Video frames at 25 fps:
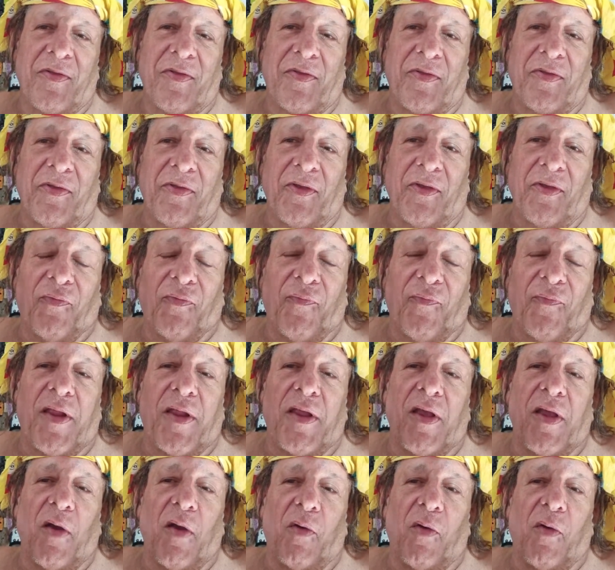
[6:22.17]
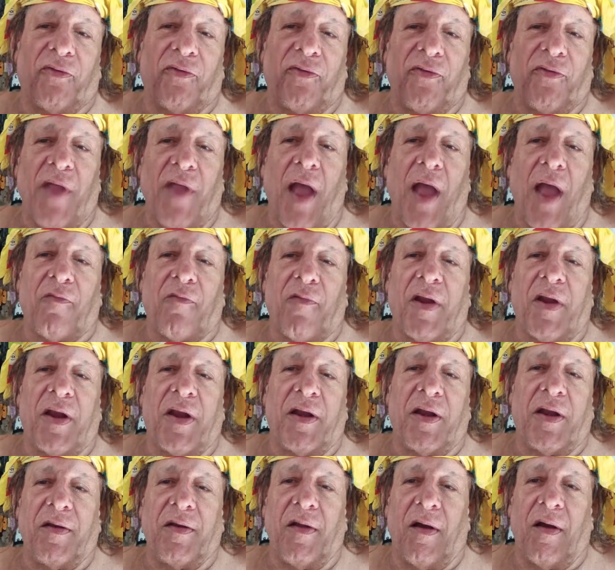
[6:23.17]
this video is not
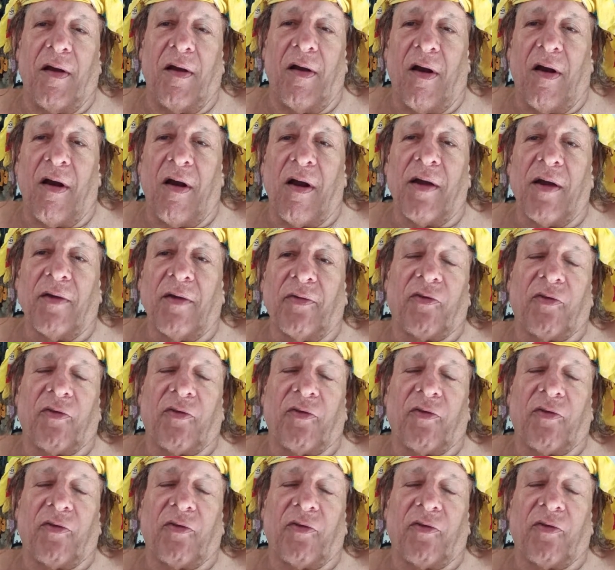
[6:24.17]
rated R,